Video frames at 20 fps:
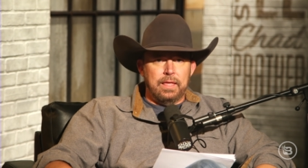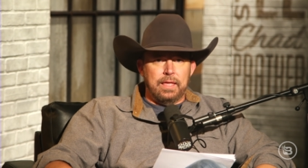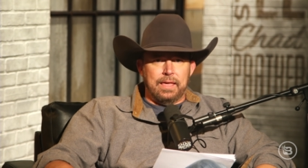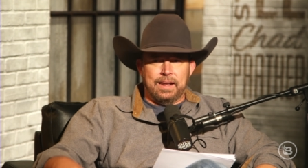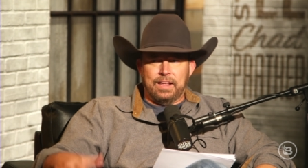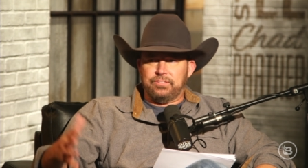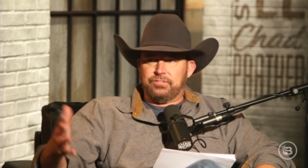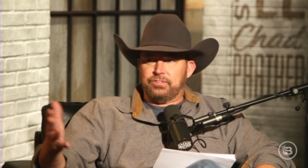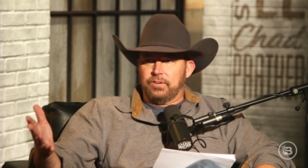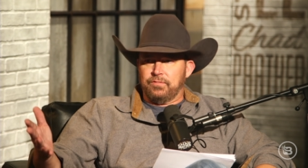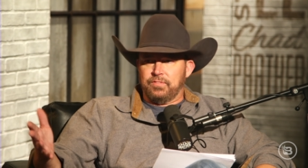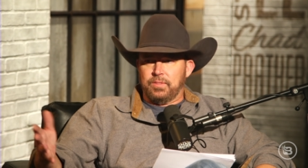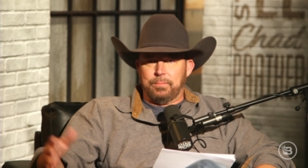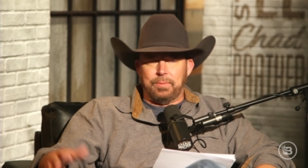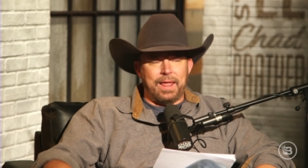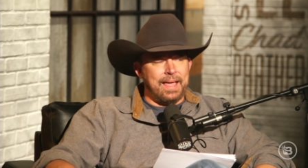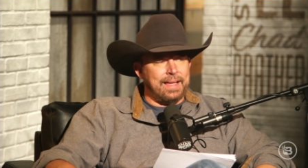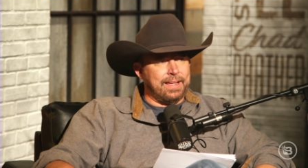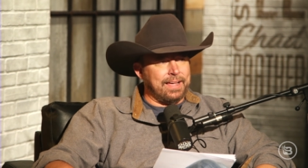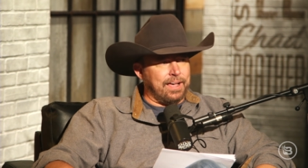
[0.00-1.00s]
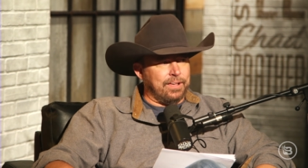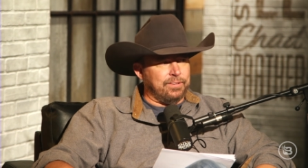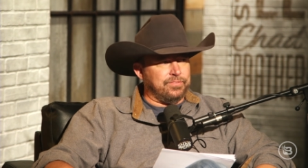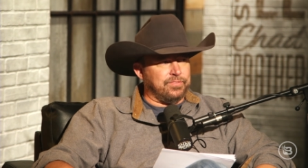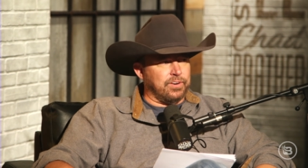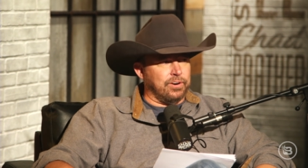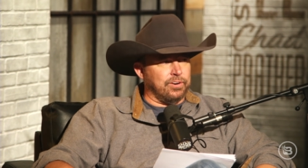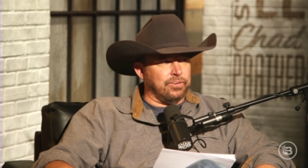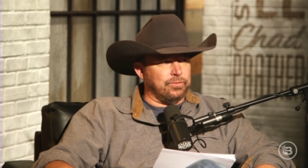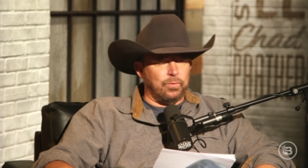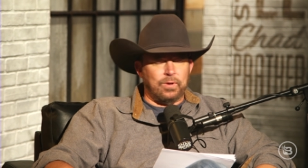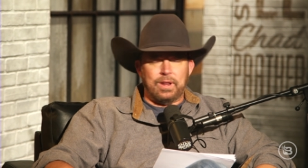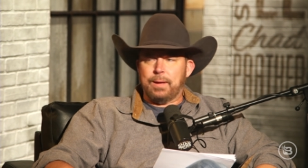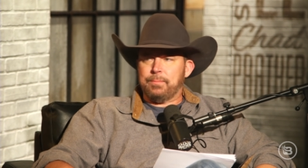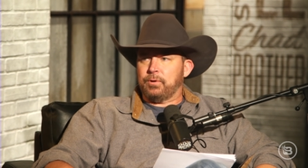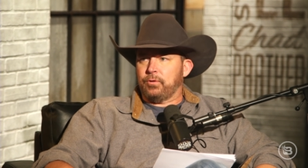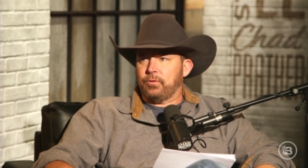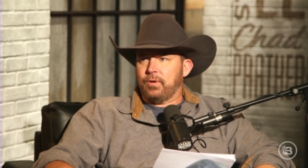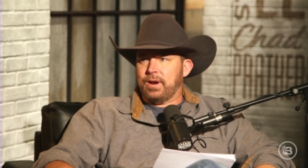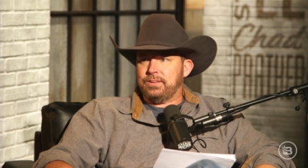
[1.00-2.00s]
and I served the black guy first. Well,
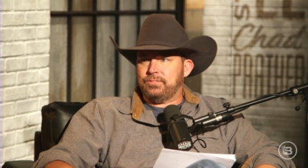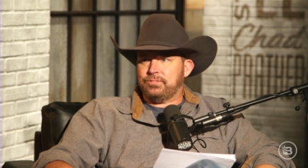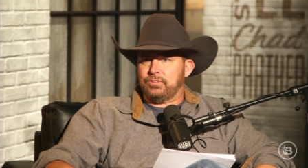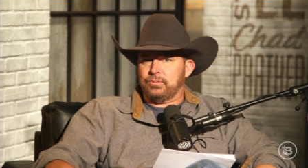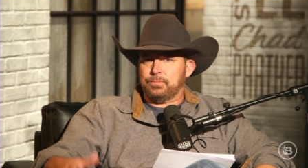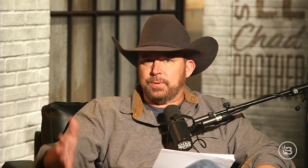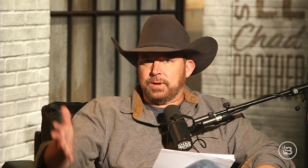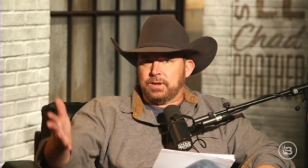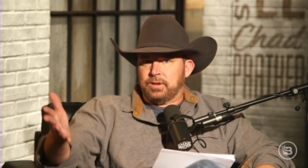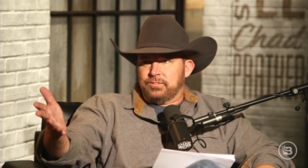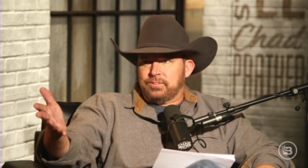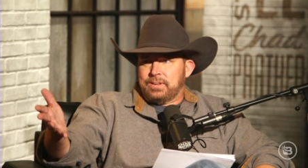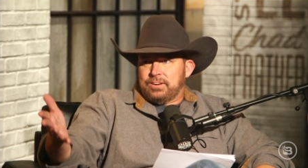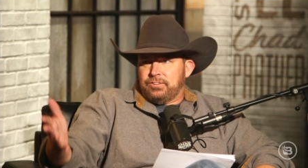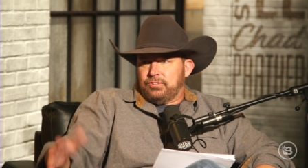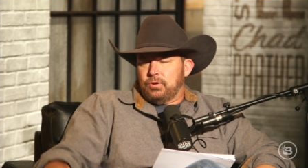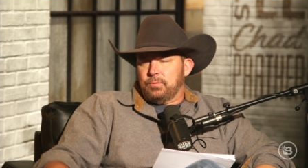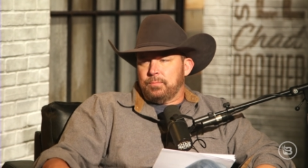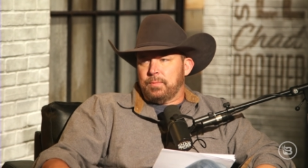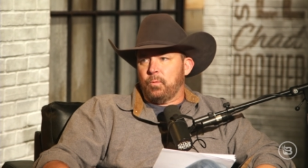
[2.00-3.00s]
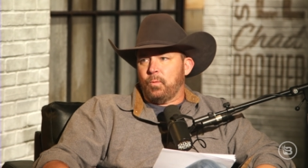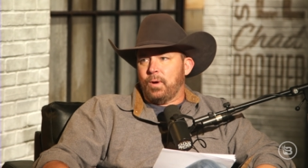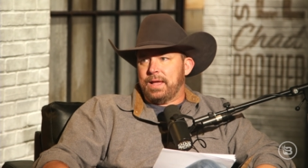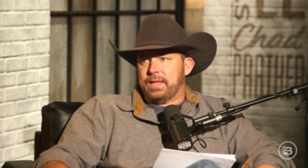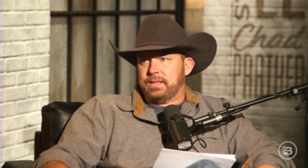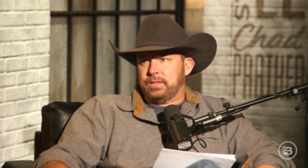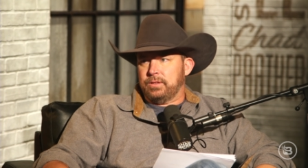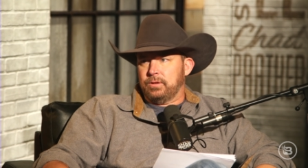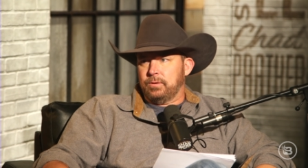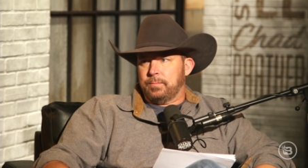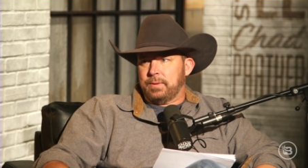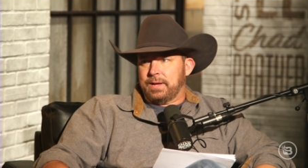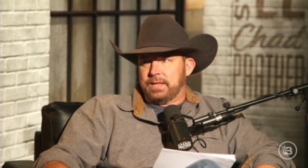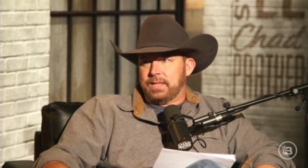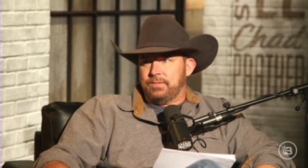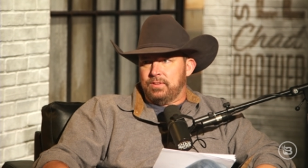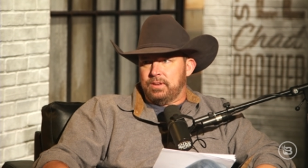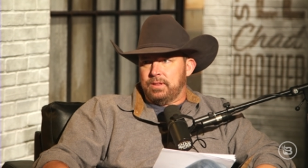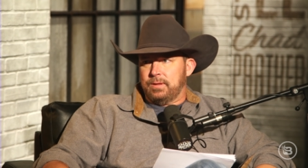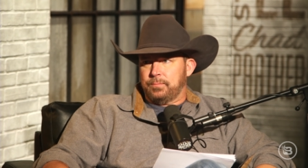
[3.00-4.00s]
I'm a racist because I showed my white guilt by
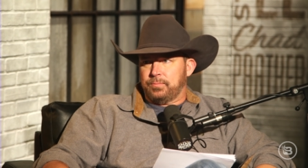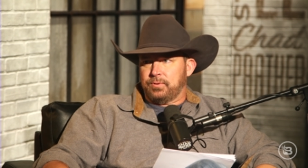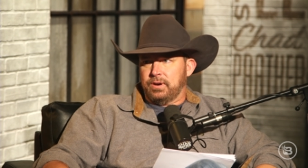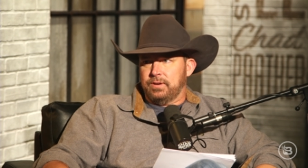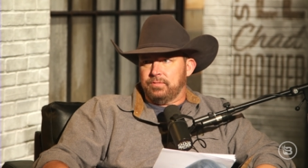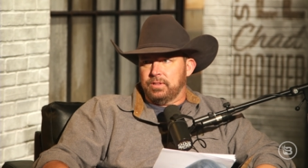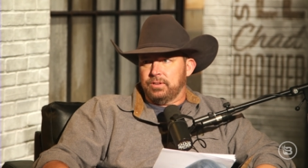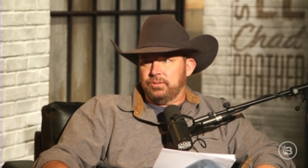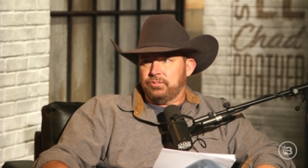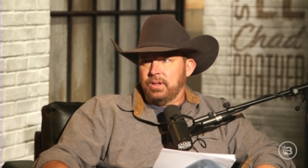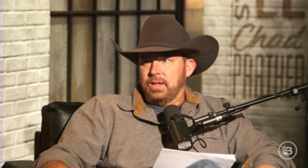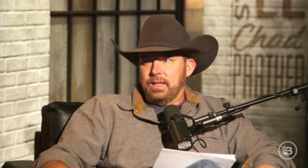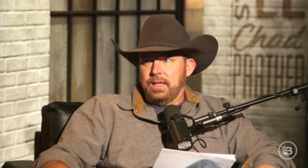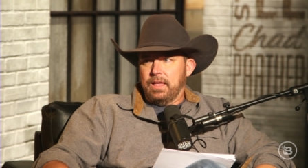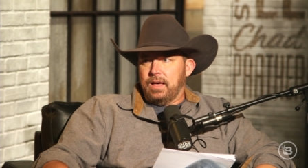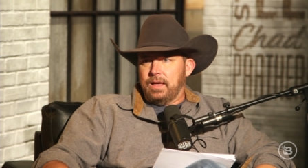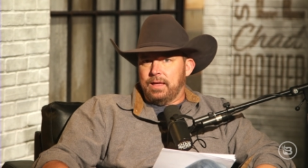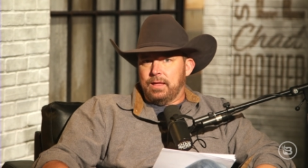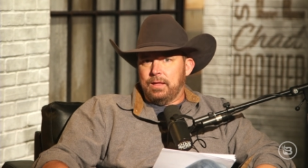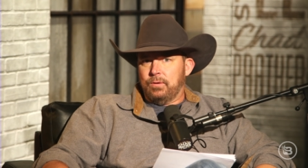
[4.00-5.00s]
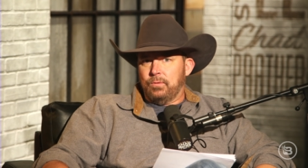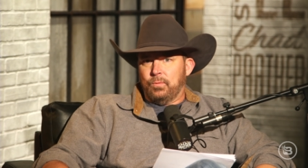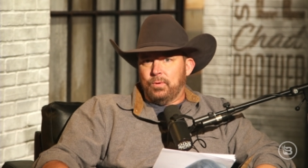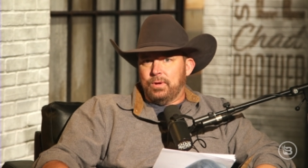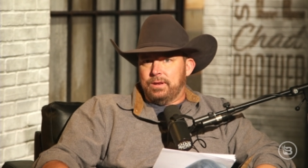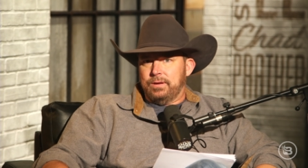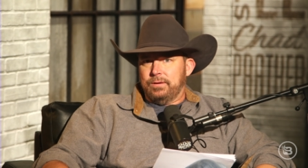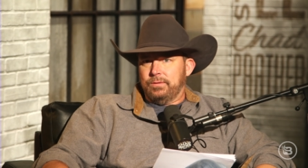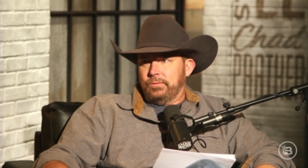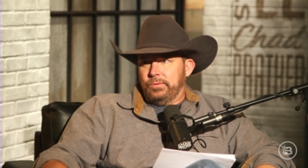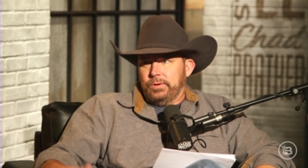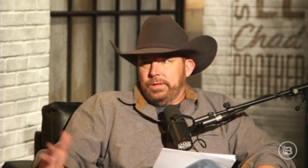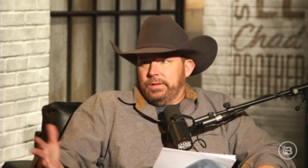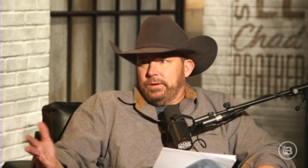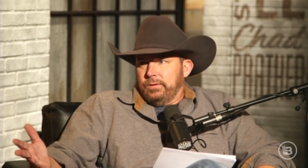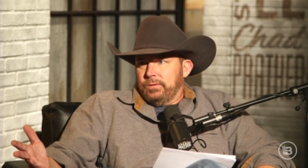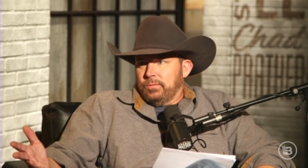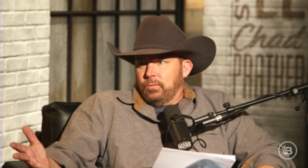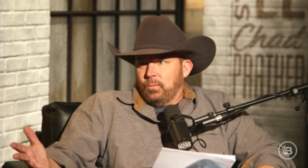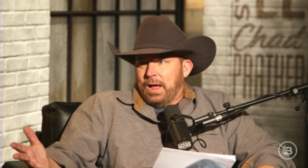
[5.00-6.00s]
giving him privilege. Uh, when
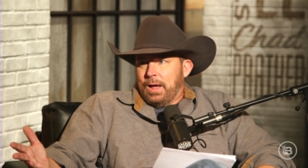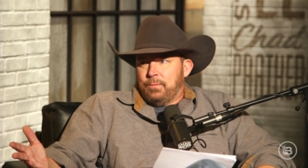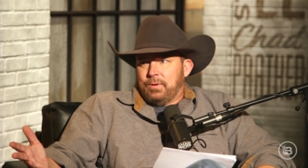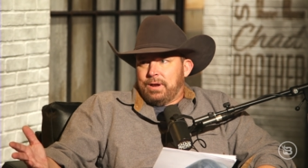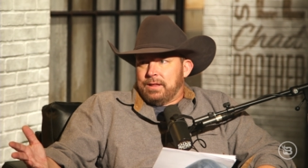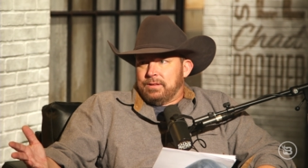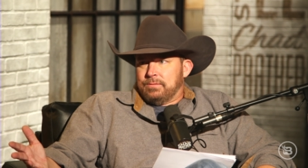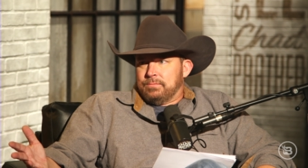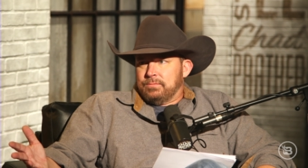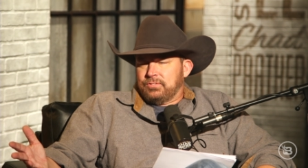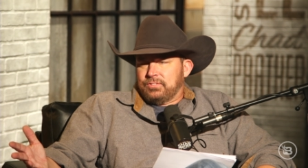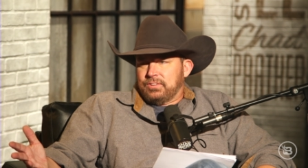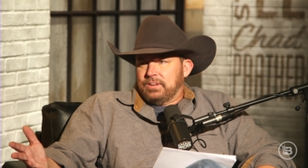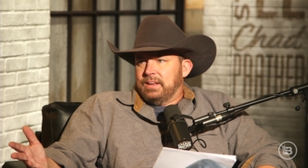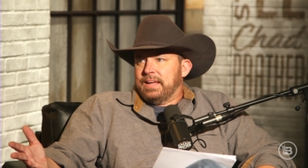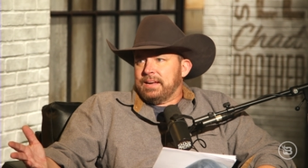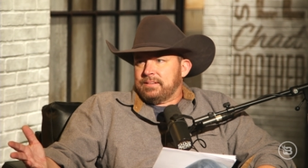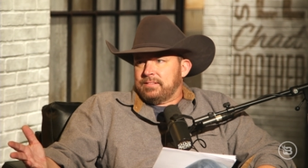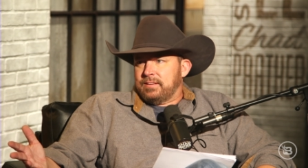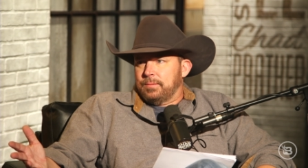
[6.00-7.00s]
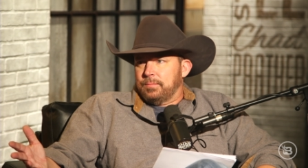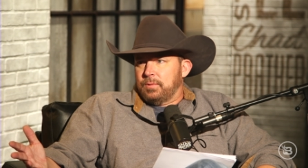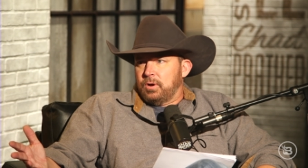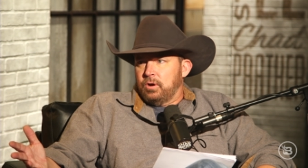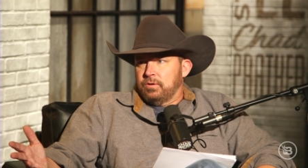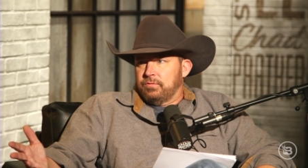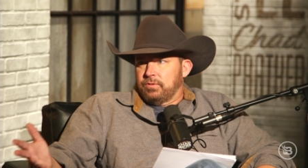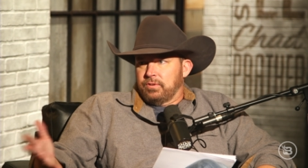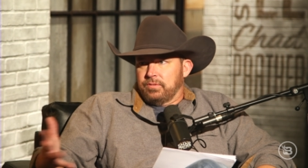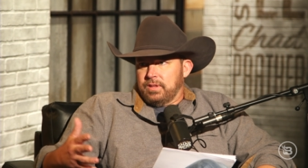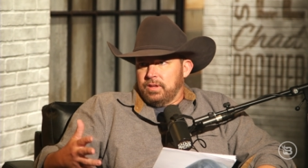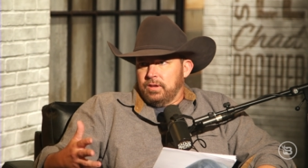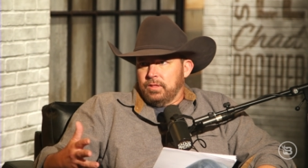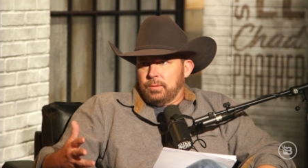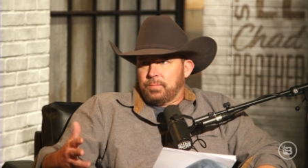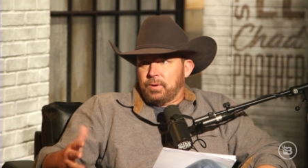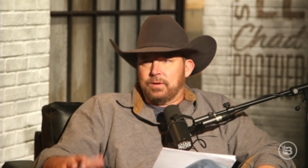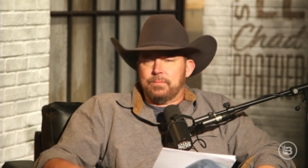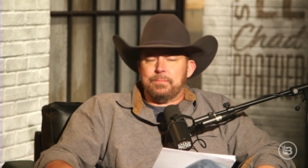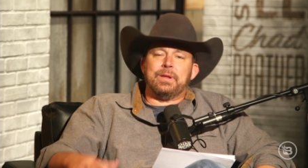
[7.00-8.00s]
when why would I select him over the
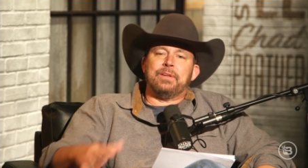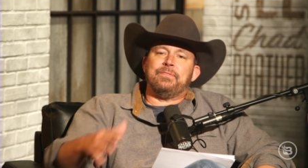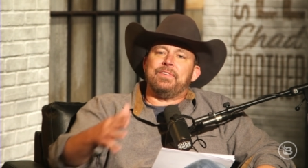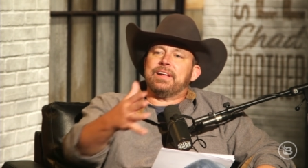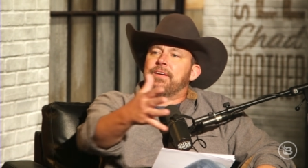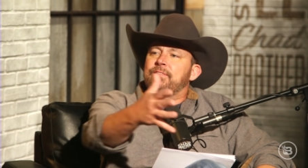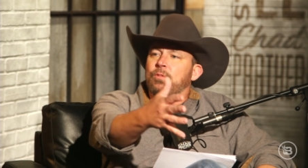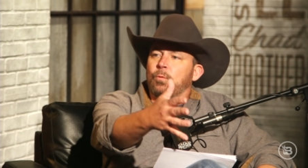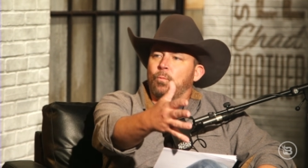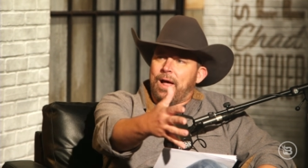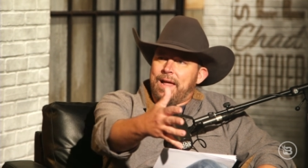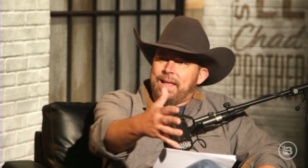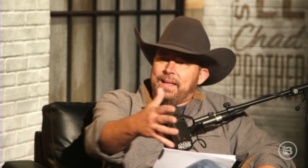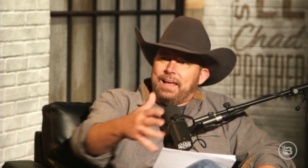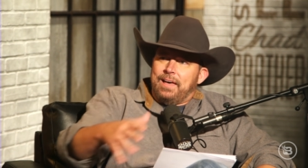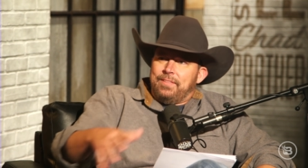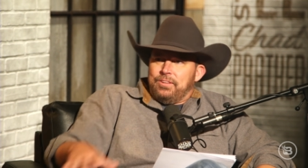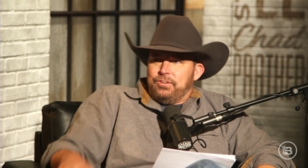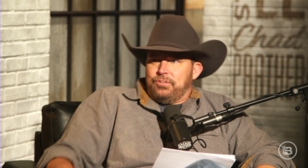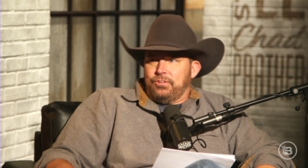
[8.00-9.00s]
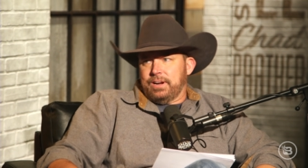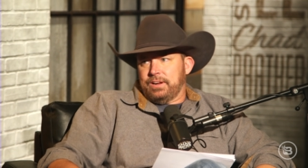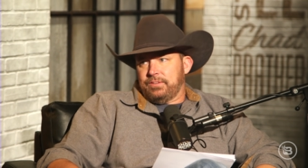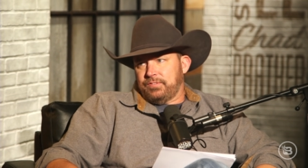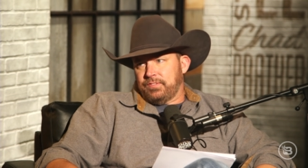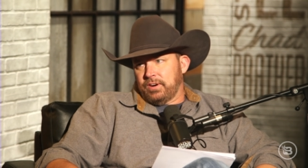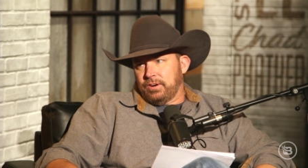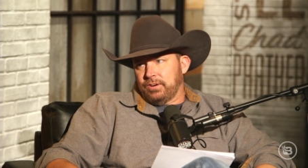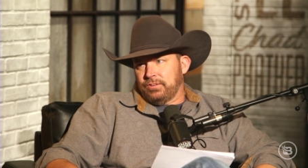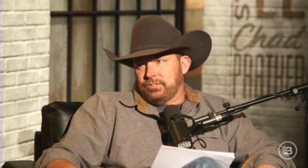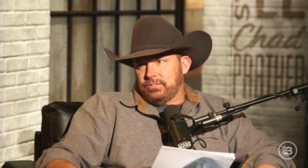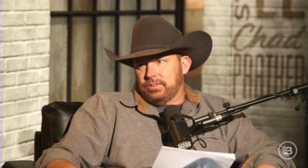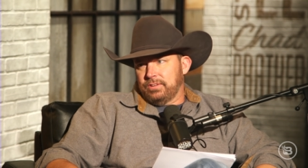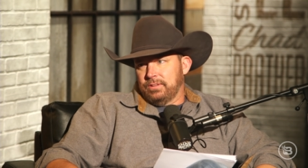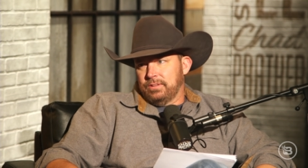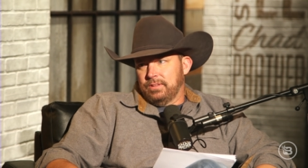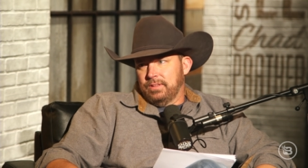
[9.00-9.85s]
other person? But if I give the white guy the drink 1st